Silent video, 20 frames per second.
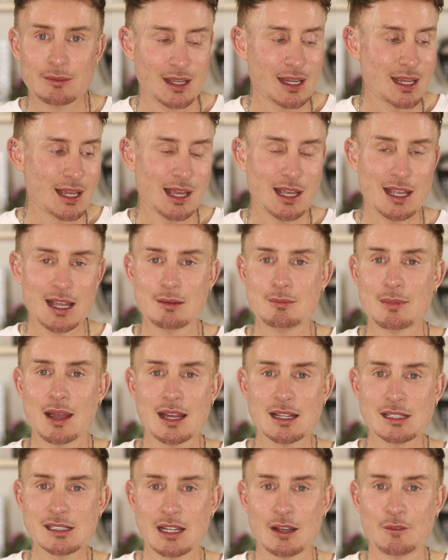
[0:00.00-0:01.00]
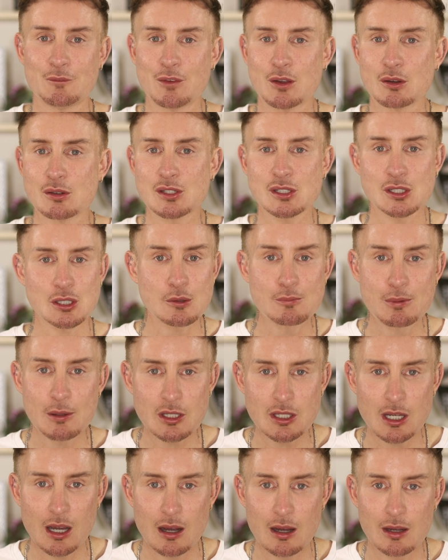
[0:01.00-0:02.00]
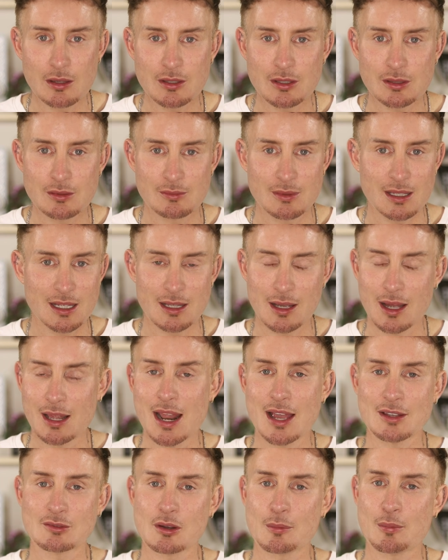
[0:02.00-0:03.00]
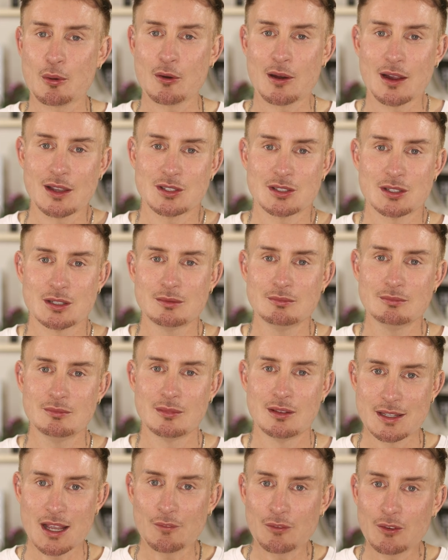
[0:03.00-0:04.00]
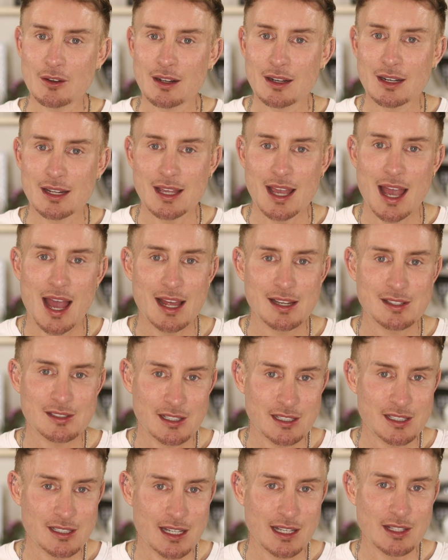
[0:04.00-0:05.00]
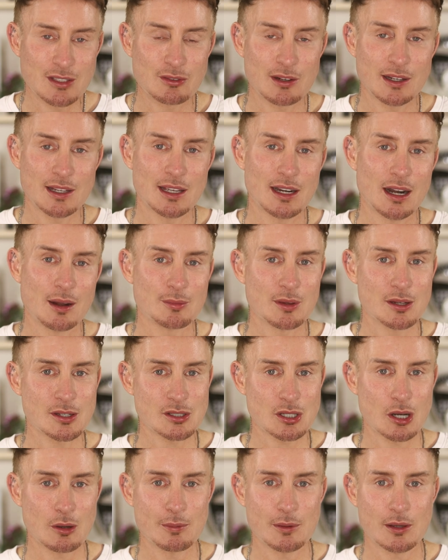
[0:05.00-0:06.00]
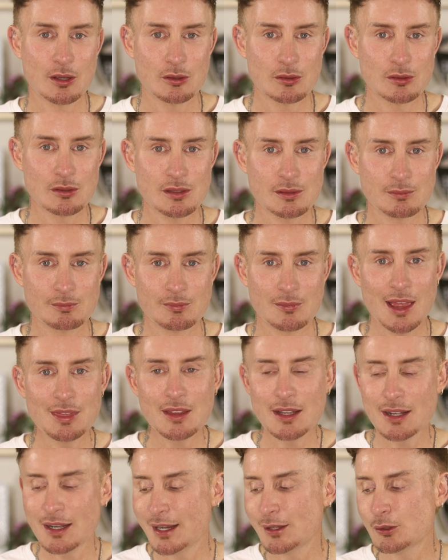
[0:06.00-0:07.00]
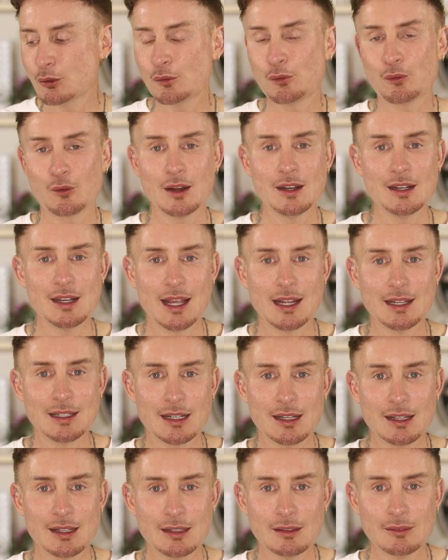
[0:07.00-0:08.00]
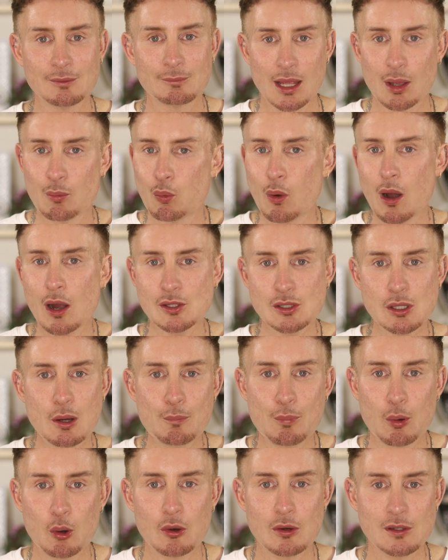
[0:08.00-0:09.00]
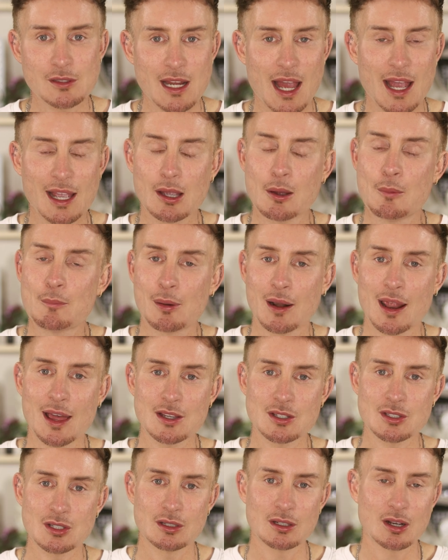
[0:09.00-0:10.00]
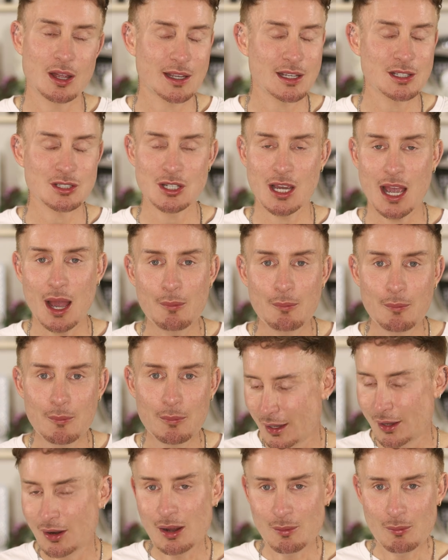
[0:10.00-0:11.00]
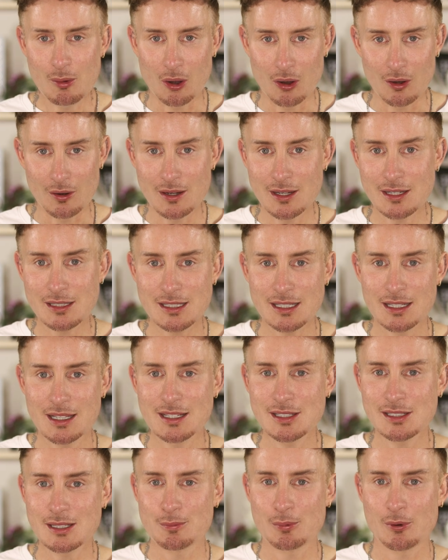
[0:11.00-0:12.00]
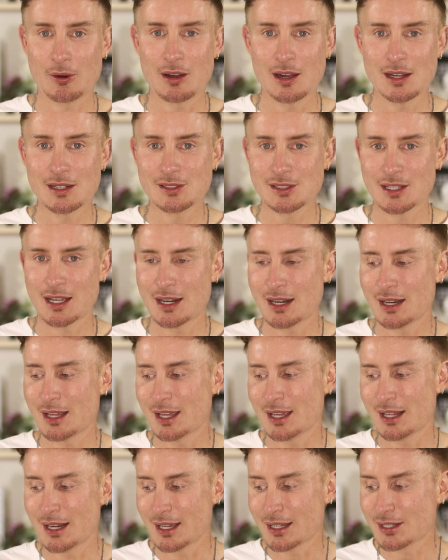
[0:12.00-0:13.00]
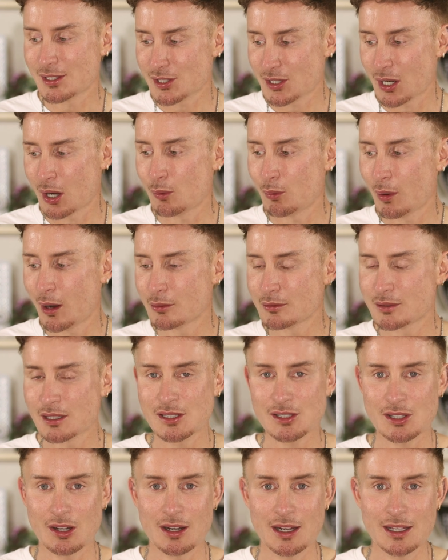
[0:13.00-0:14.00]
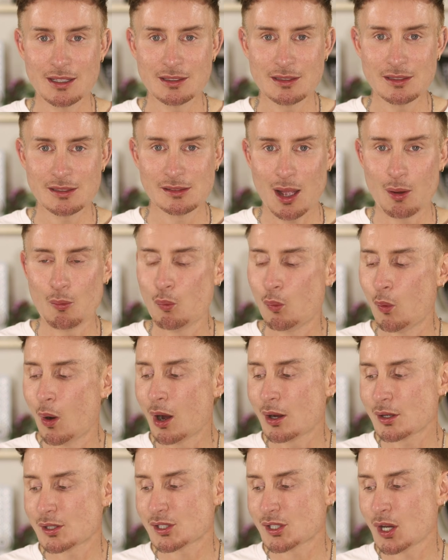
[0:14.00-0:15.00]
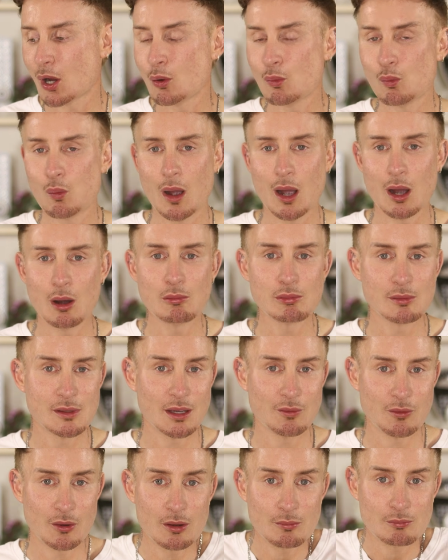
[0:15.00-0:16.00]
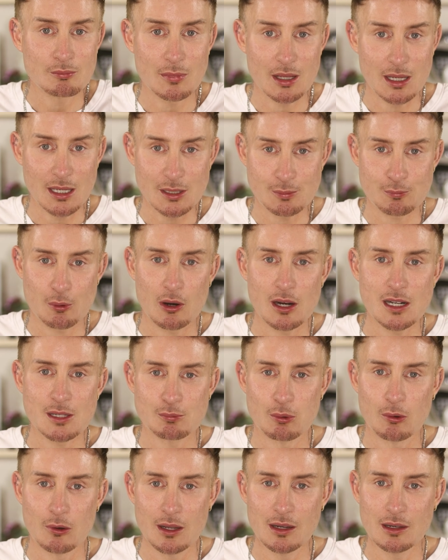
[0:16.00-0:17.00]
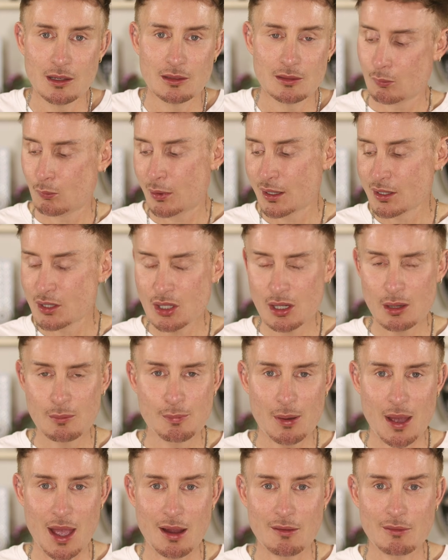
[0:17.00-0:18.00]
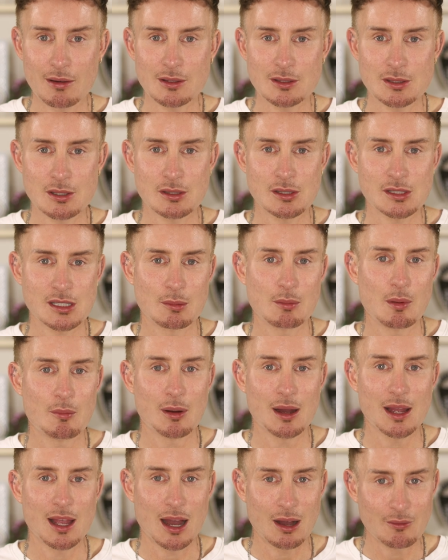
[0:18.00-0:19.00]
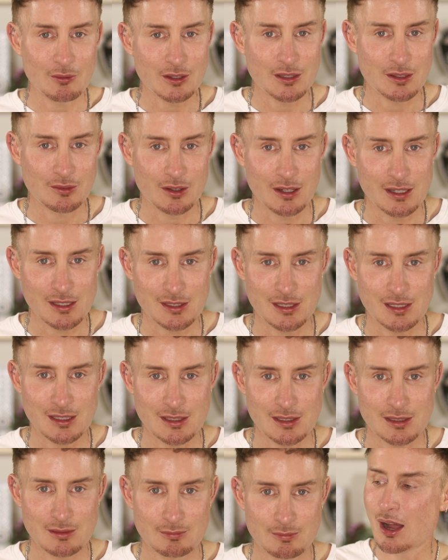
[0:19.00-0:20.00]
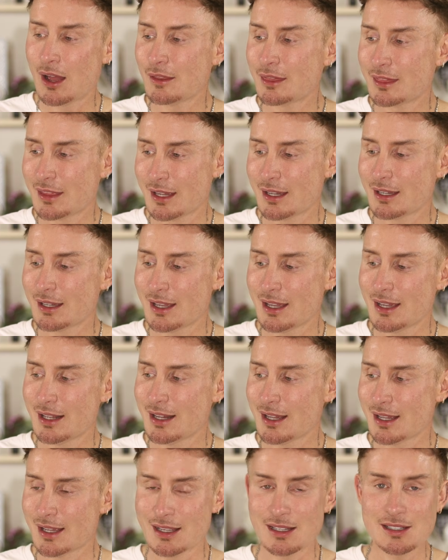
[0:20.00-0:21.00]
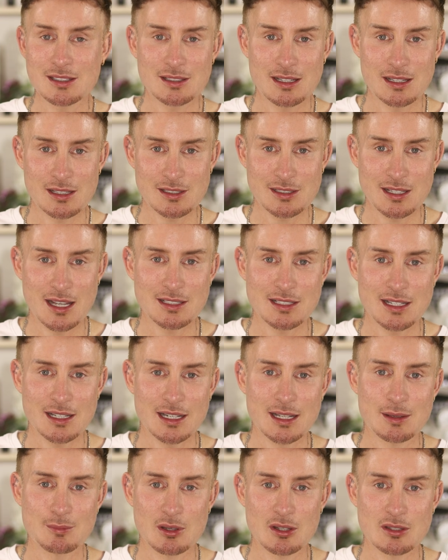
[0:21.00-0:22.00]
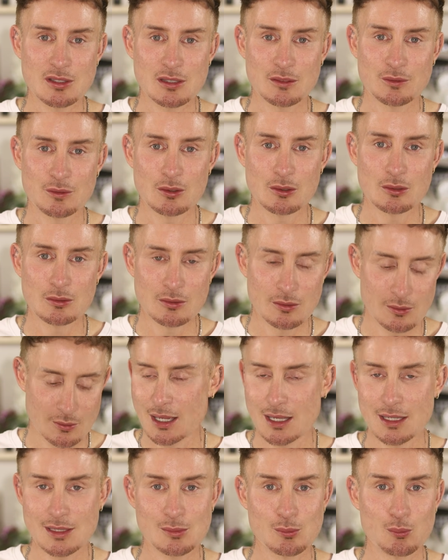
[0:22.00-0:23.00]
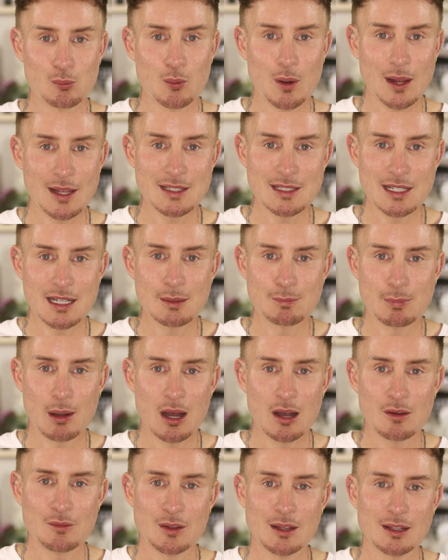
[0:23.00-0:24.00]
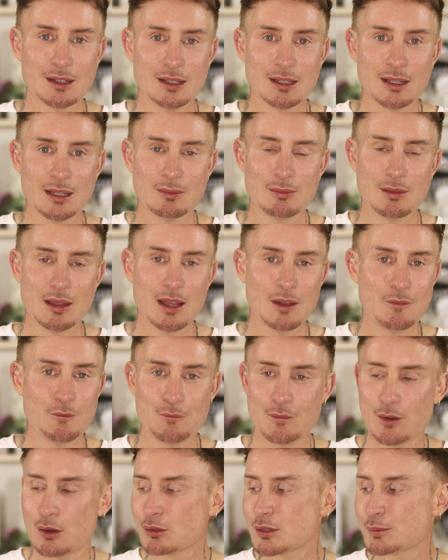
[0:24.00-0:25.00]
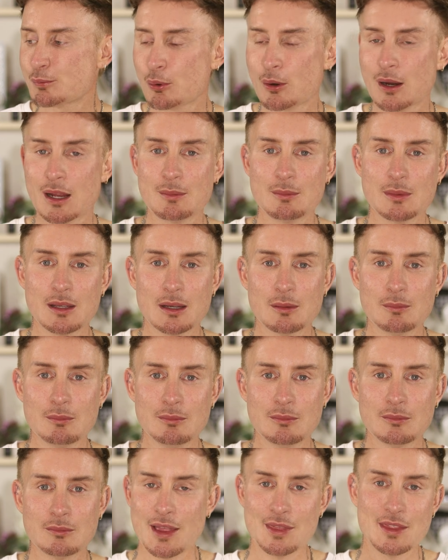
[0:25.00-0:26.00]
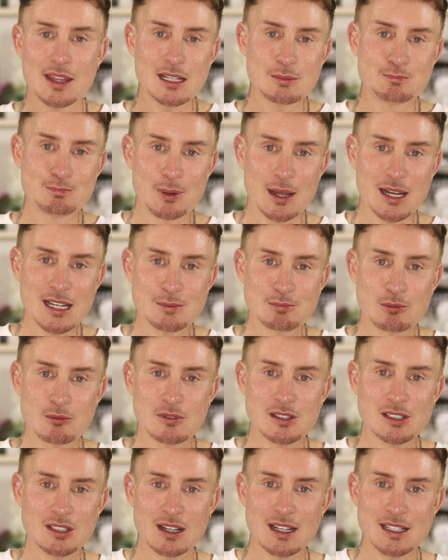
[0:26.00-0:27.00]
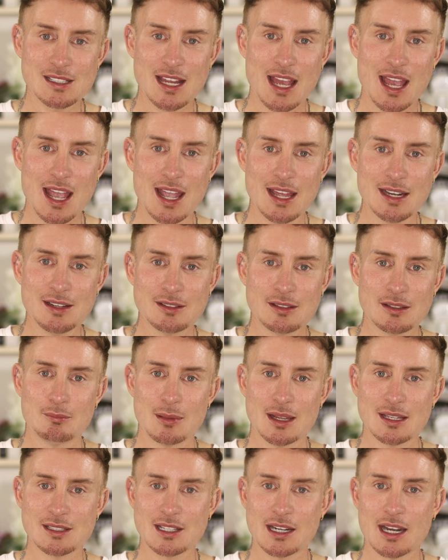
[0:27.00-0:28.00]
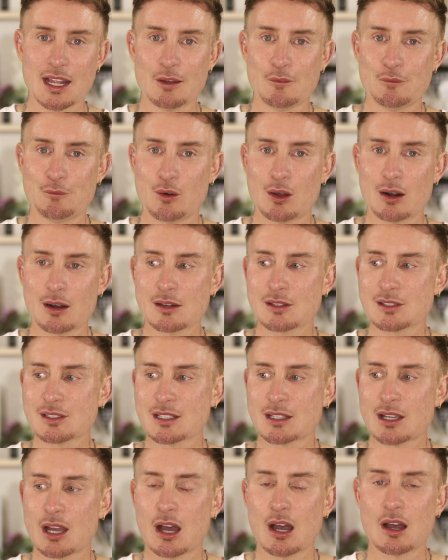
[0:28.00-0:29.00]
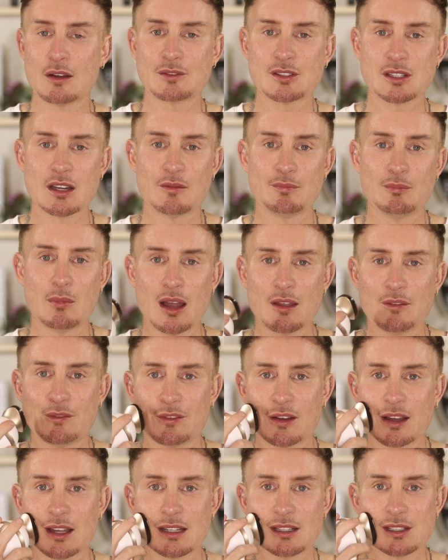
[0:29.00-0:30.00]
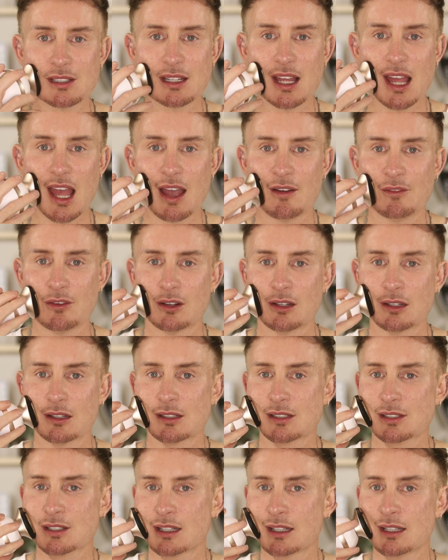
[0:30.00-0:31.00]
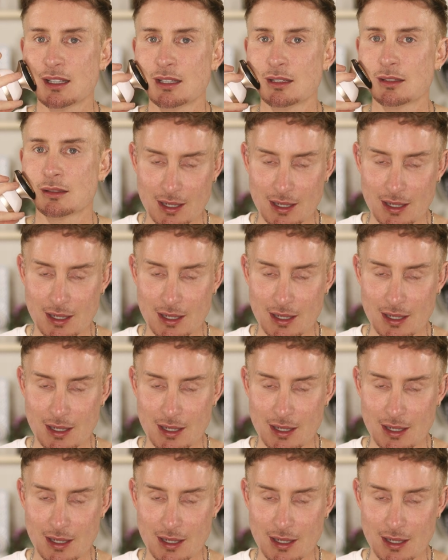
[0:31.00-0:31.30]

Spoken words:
The EMS, it feels supercharged. The Electroporation definitely has the skin drinking up those topicals. And the needle-free needling, it works on pores and complexion like a champ. And I'm honestly surprised that it is so well designed and works so well given its price point. when you compare it to some of my other devices, I think it is aesthetically beautiful. It's weighted perfectly. It feels premium. And this baseball-sized head means that it follows the curves of my face effortlessly.